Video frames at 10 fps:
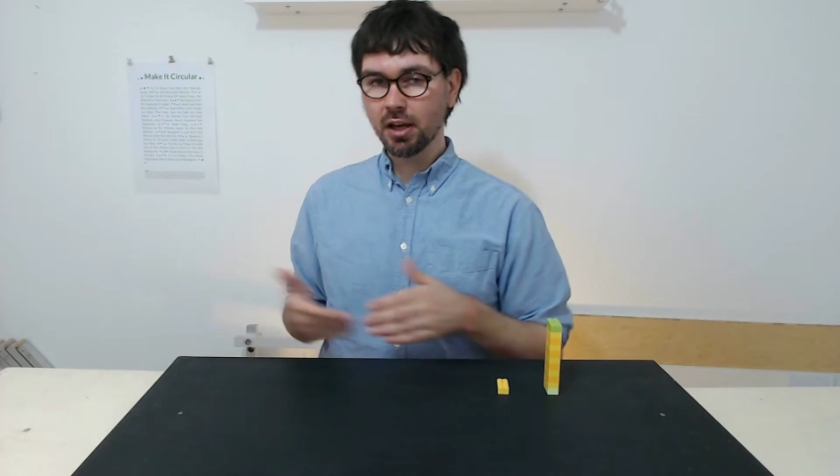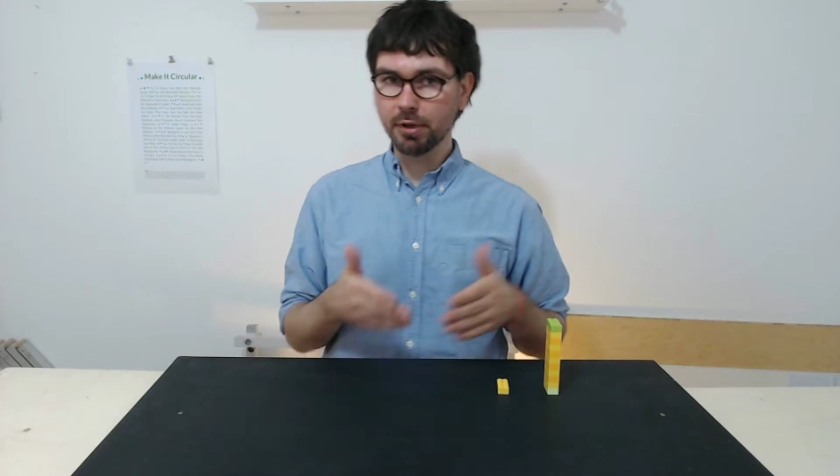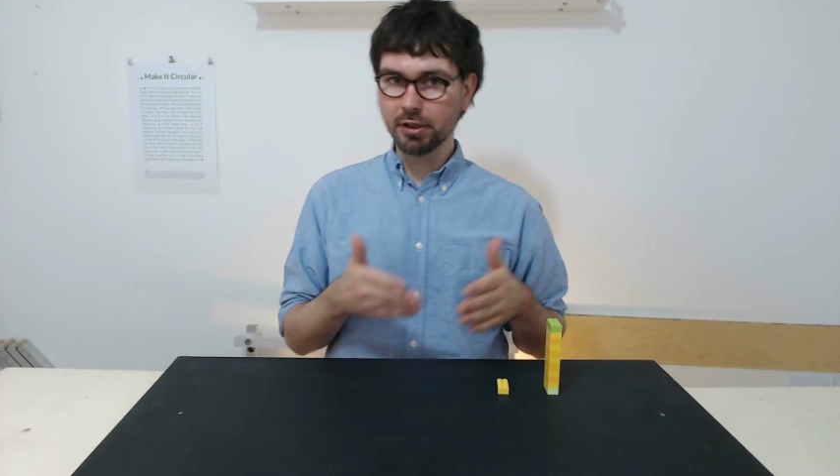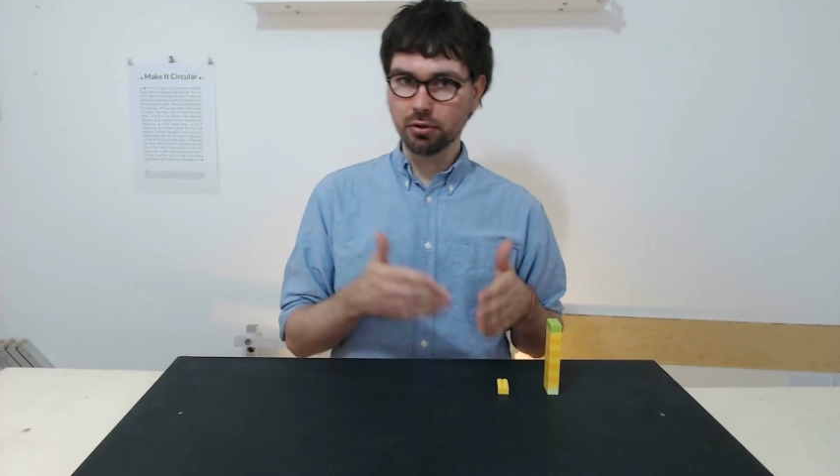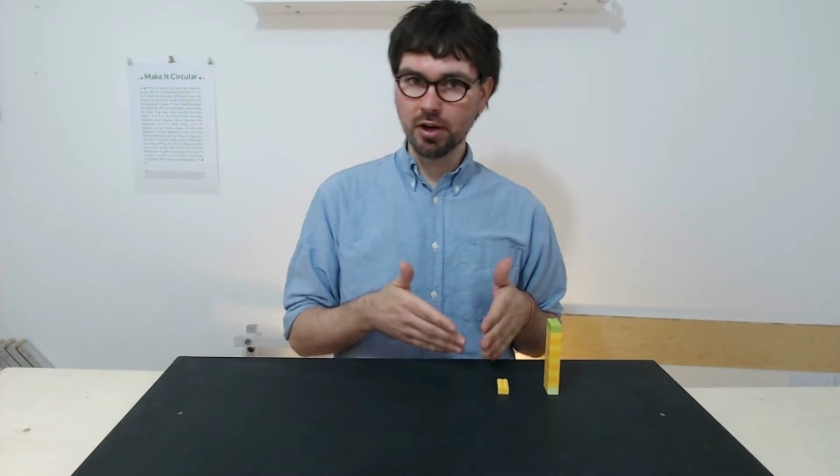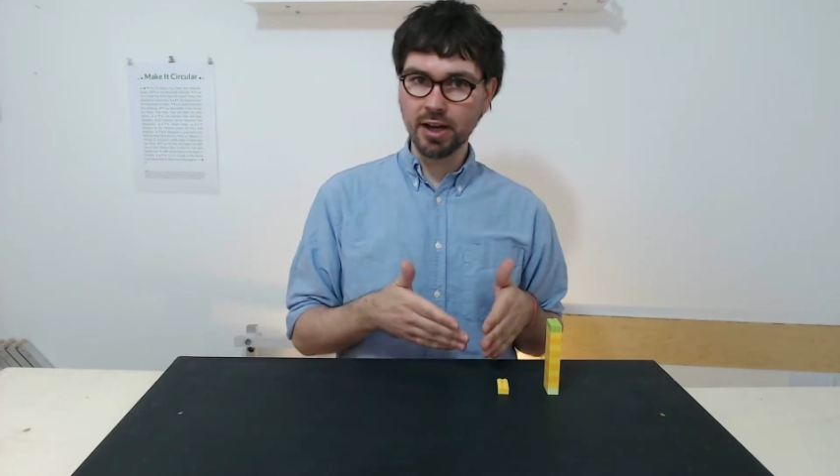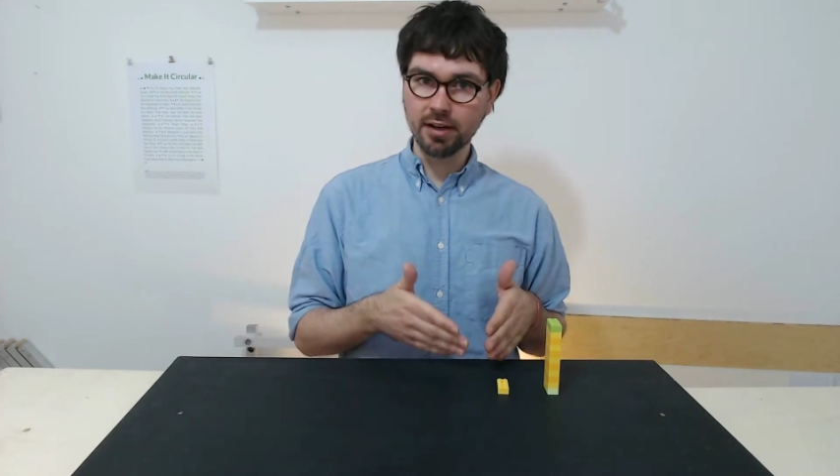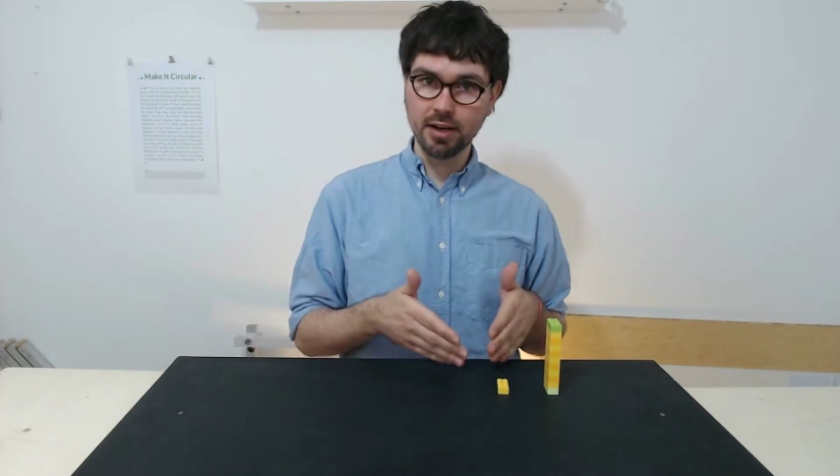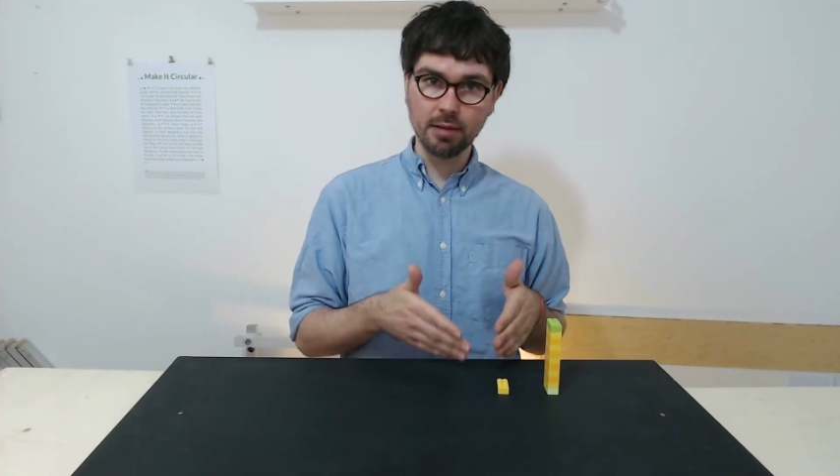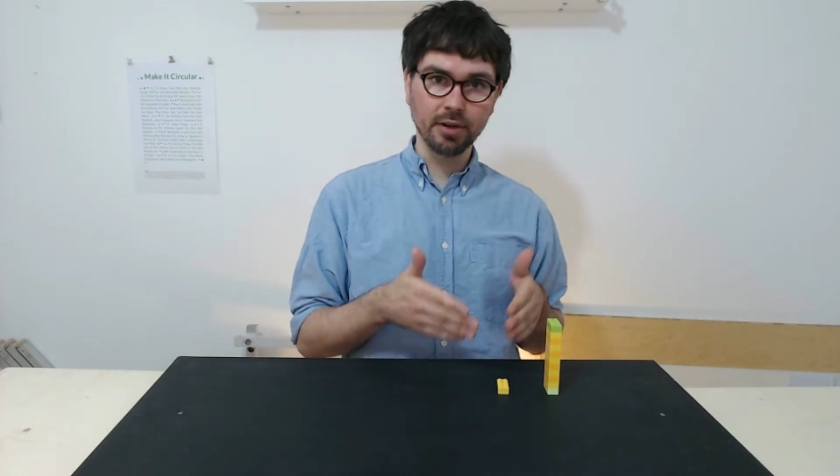but to write
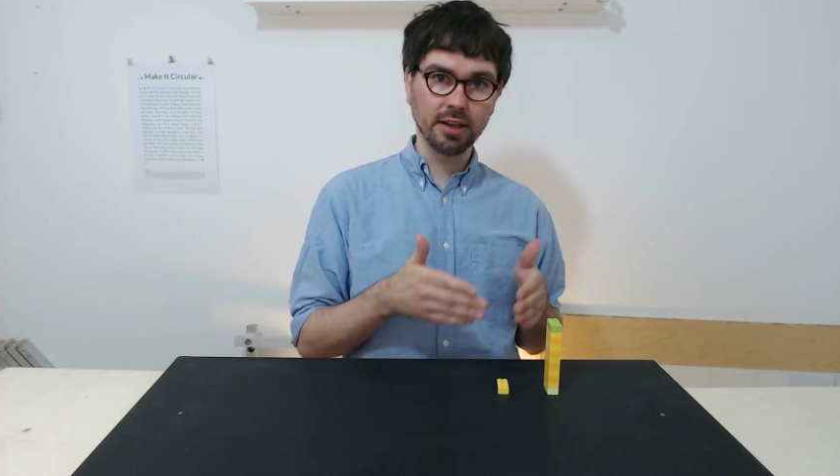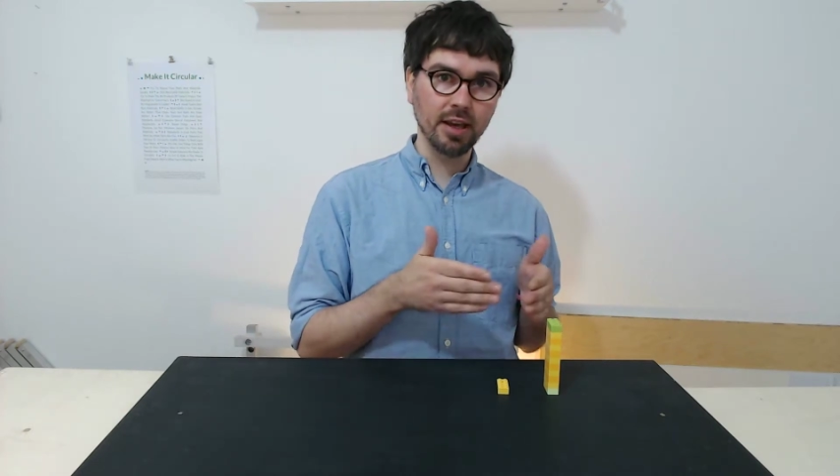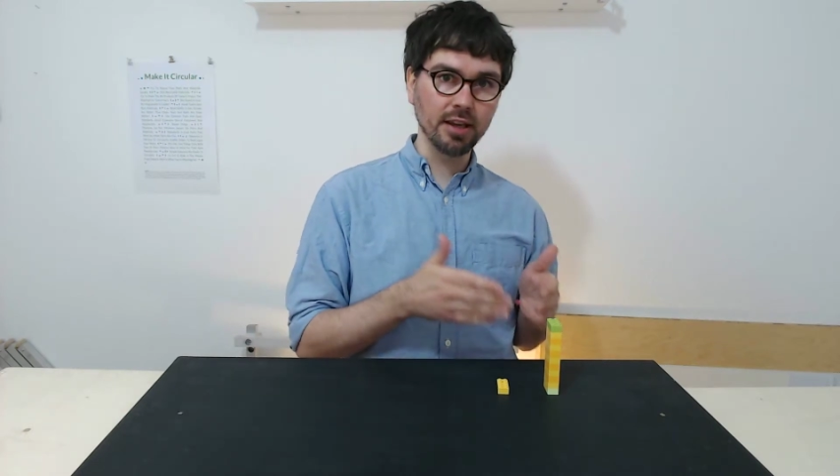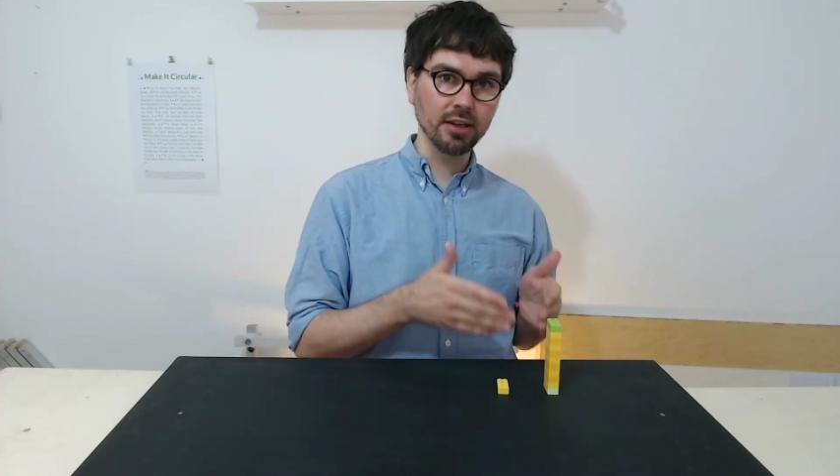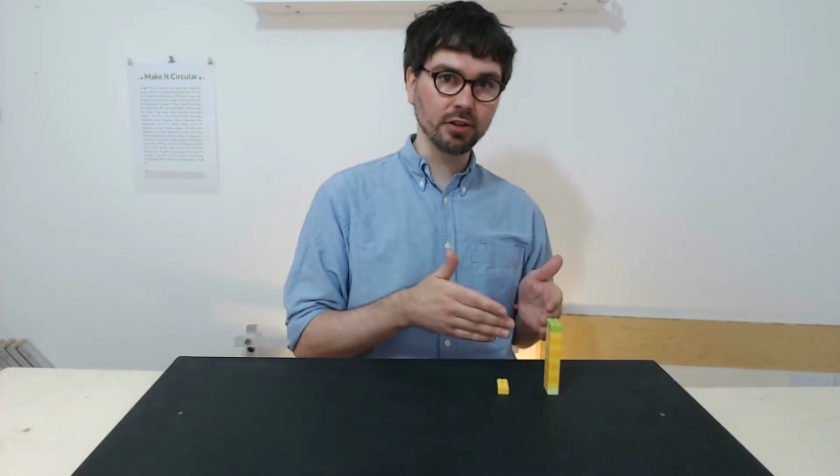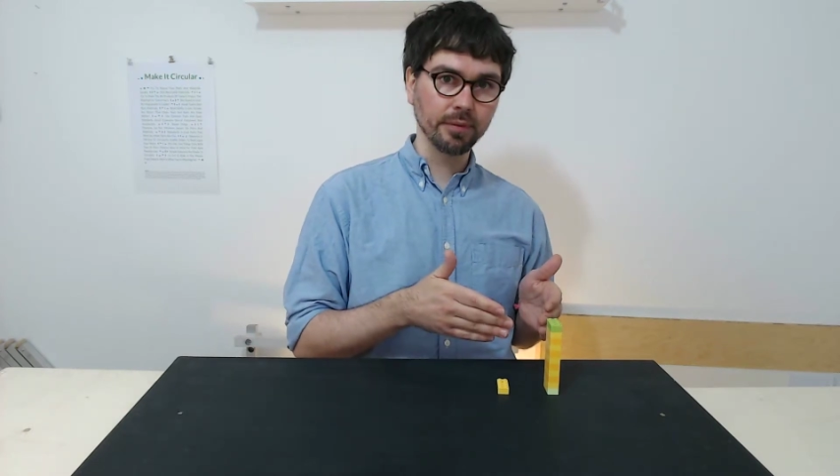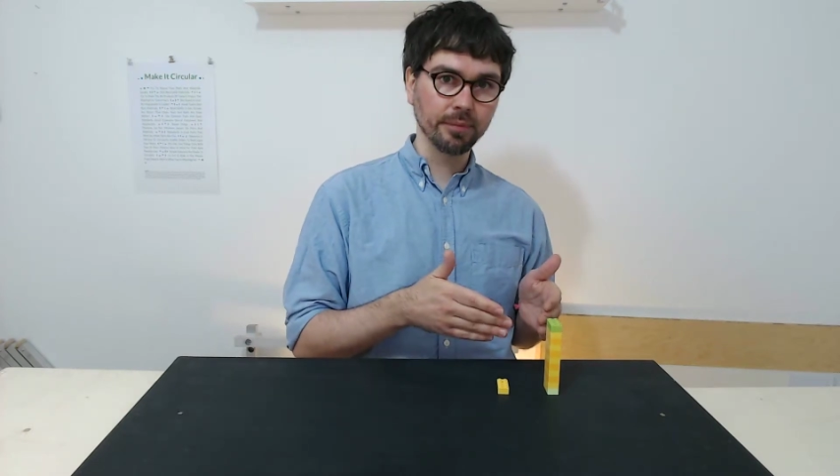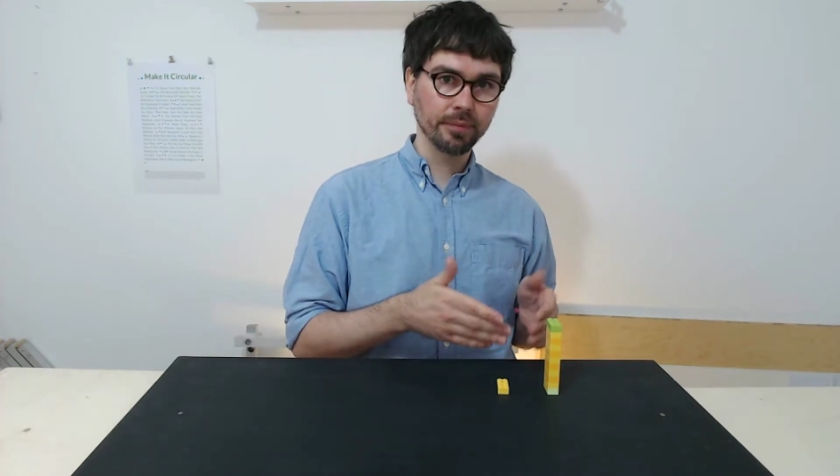an application.